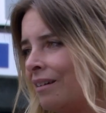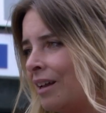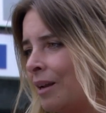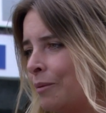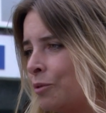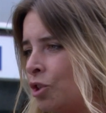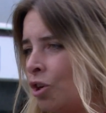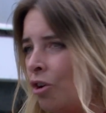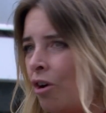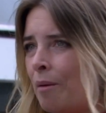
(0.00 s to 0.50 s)

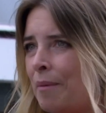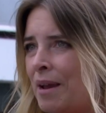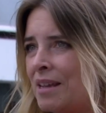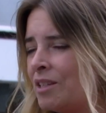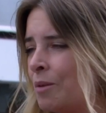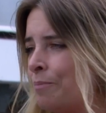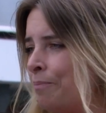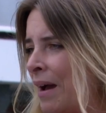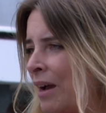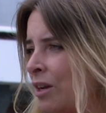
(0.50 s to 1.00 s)
I'm sure our
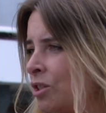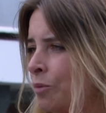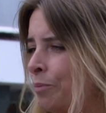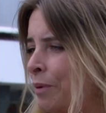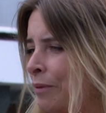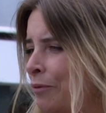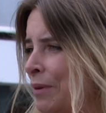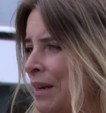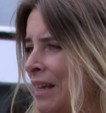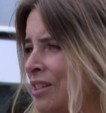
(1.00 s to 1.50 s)
mates would back us up
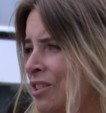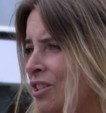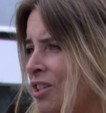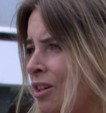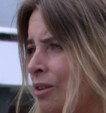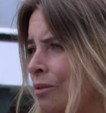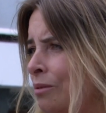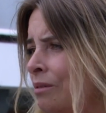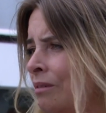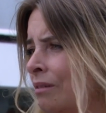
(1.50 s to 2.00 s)
if we need
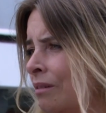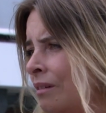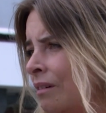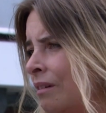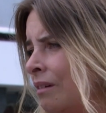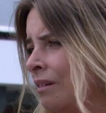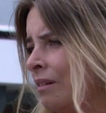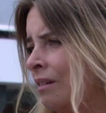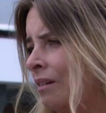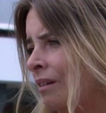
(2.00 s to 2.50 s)
to.
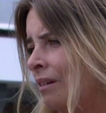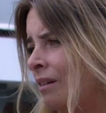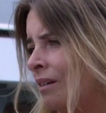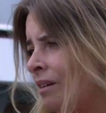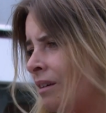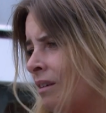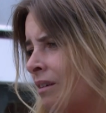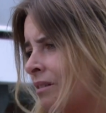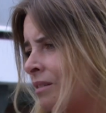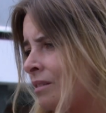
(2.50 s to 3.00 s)

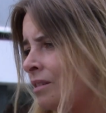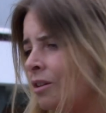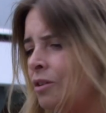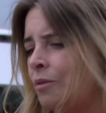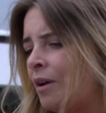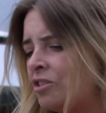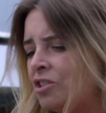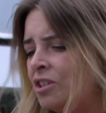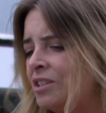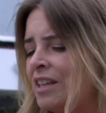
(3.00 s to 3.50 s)
So
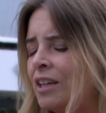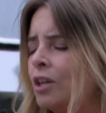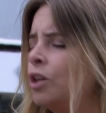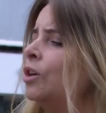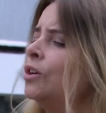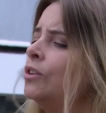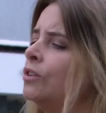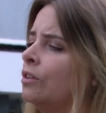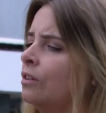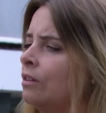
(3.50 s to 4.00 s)
you actually did
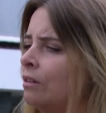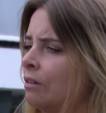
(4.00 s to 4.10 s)
good.